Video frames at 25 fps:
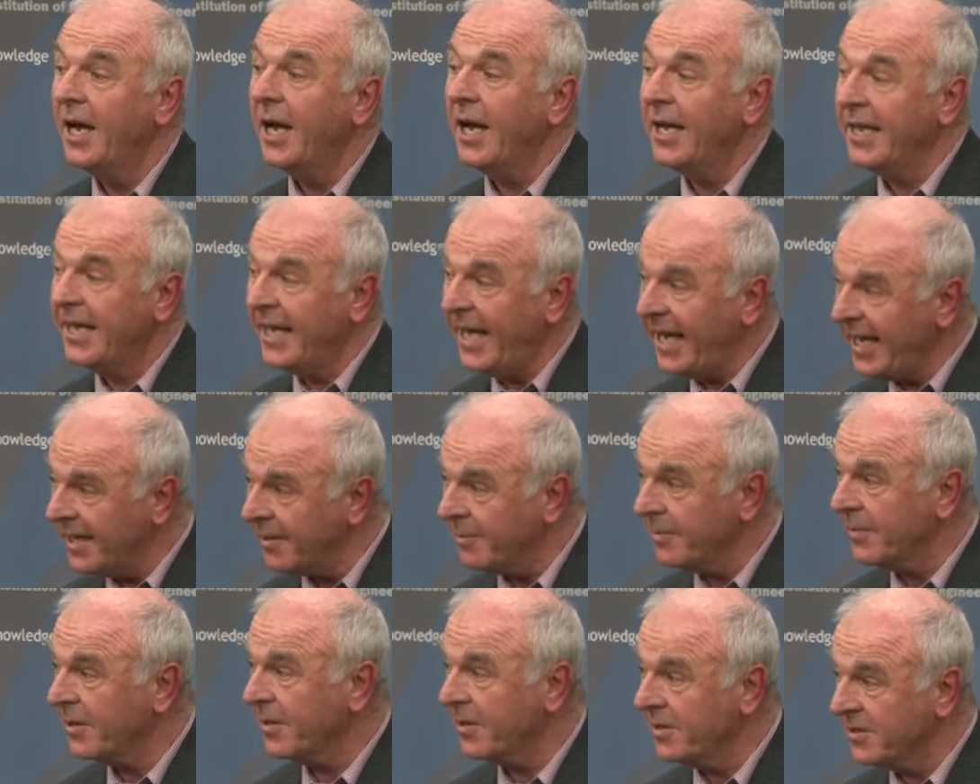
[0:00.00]

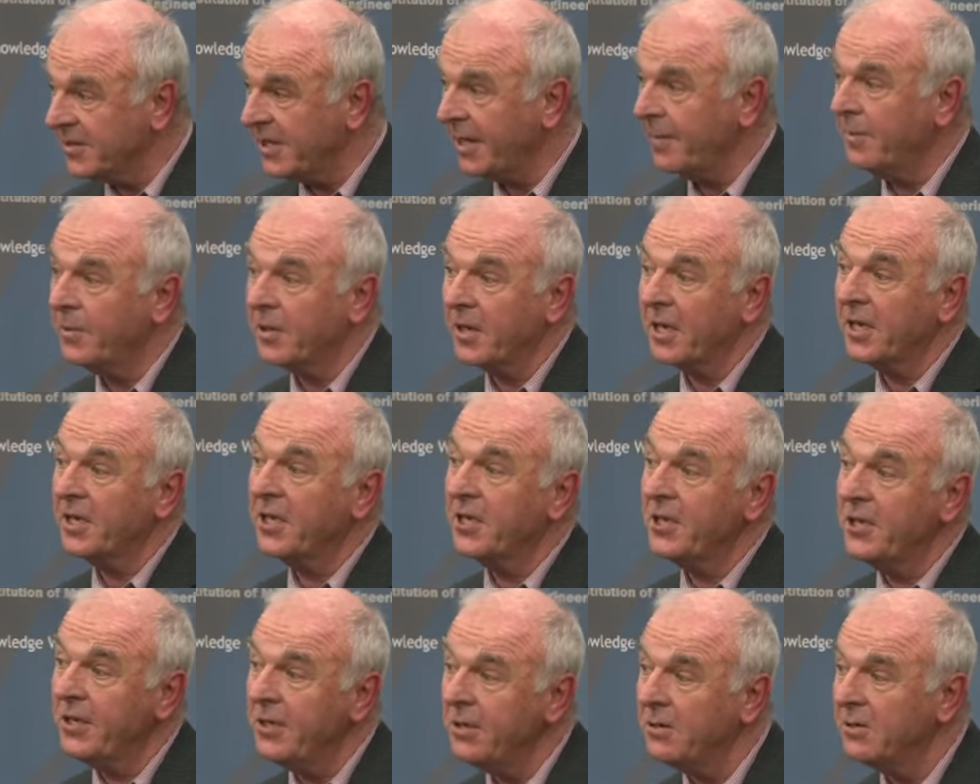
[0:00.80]
Again, because they put a
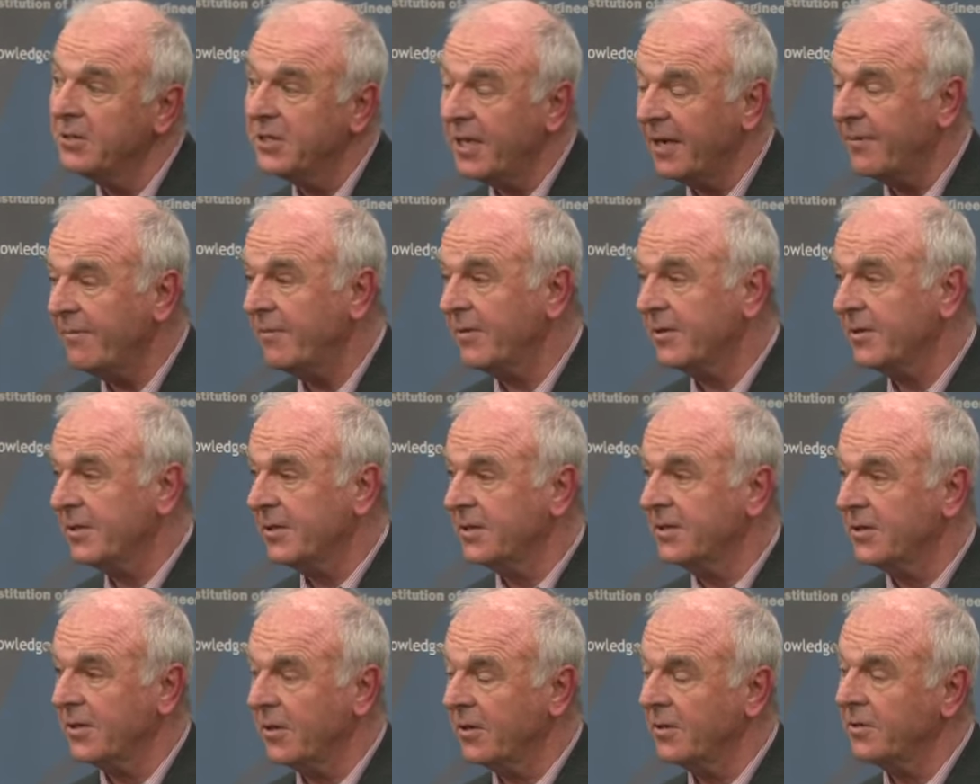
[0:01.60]
huge
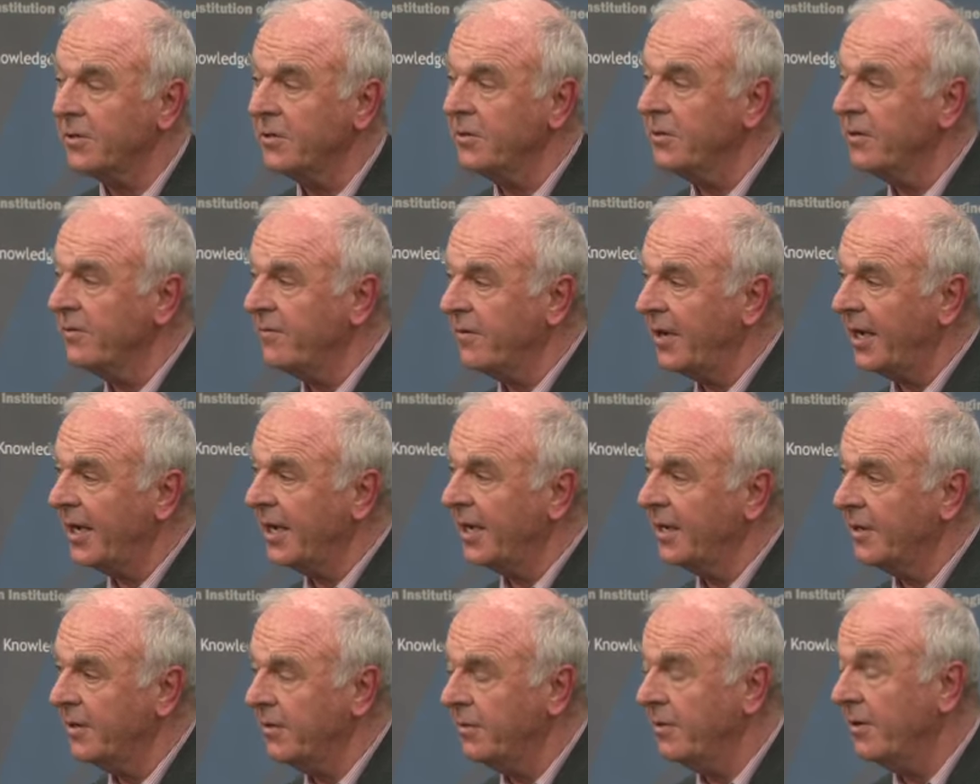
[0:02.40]
emphasis on
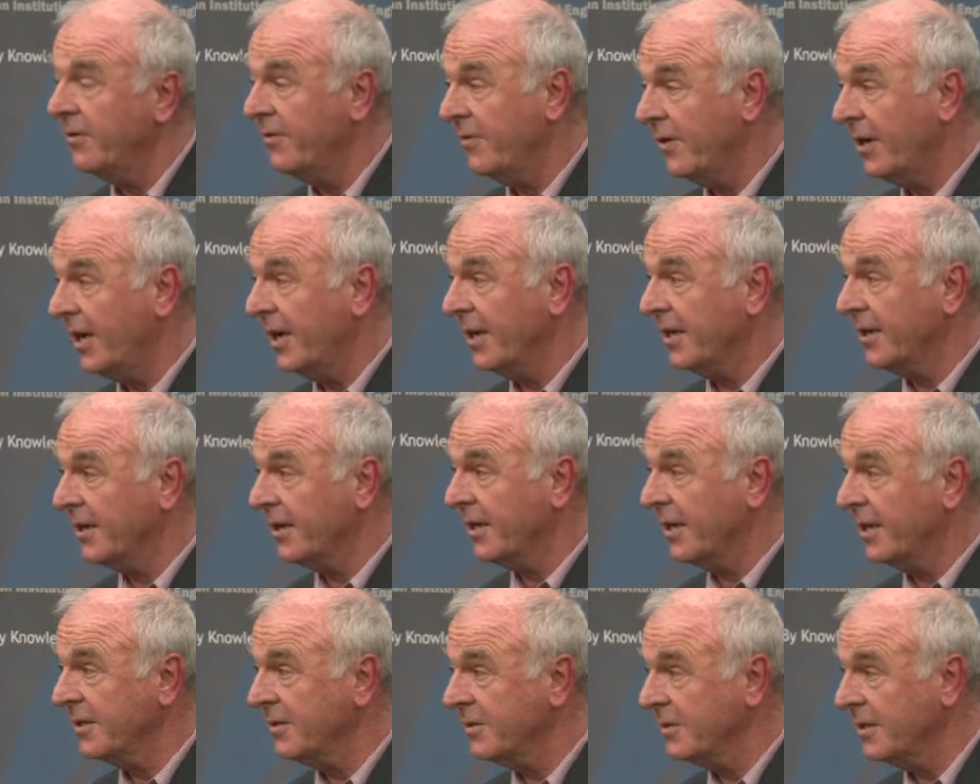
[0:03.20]
unifying
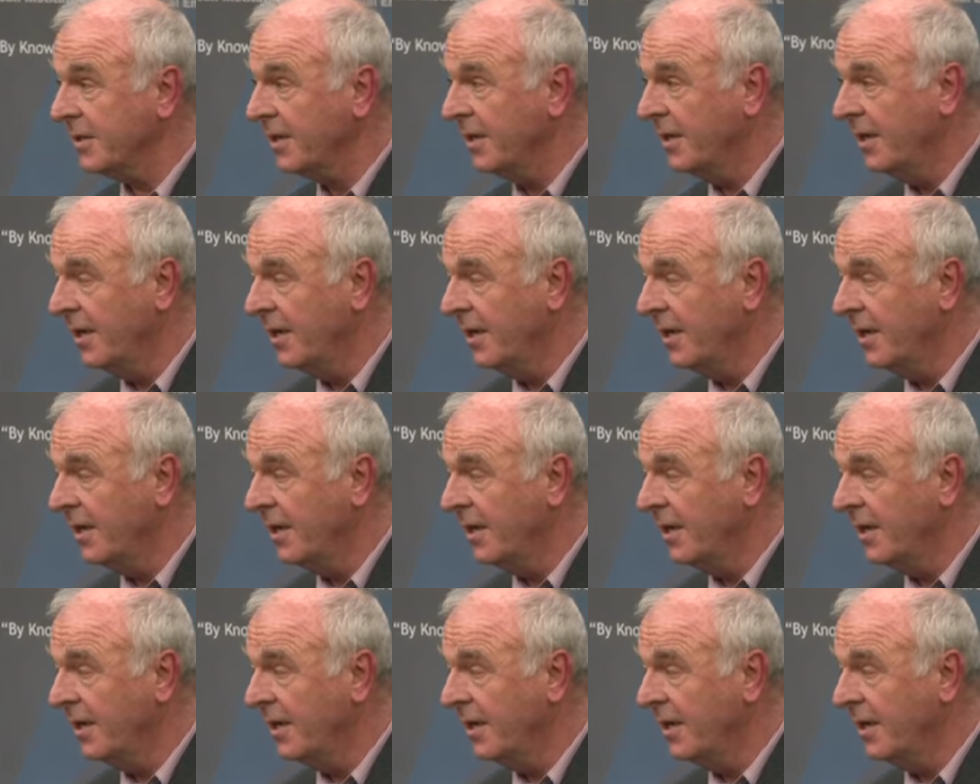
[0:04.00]
the country.